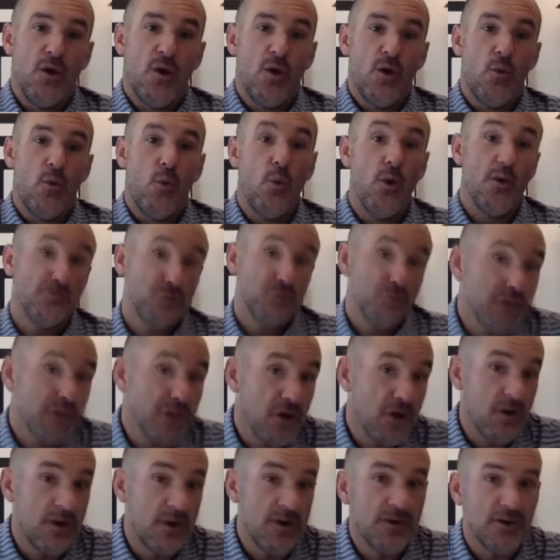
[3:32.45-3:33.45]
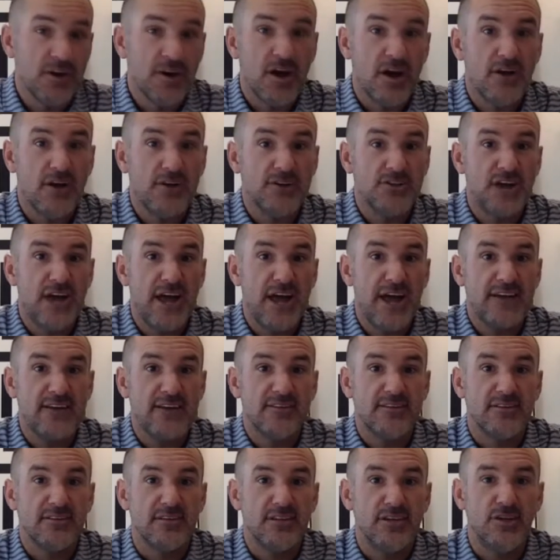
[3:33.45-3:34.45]
once we go under
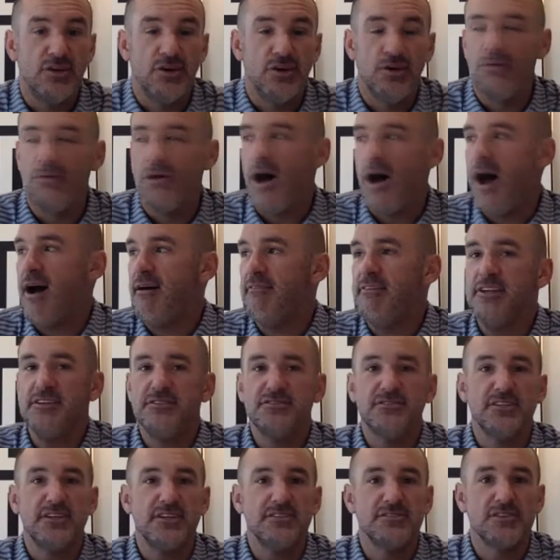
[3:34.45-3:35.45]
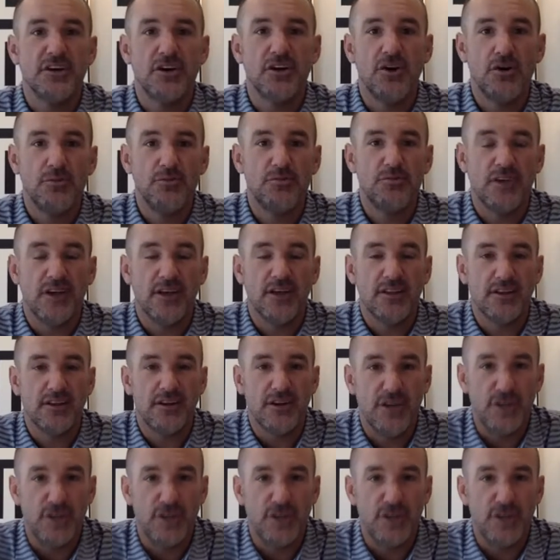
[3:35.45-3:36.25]
contract, obviously as a home seller,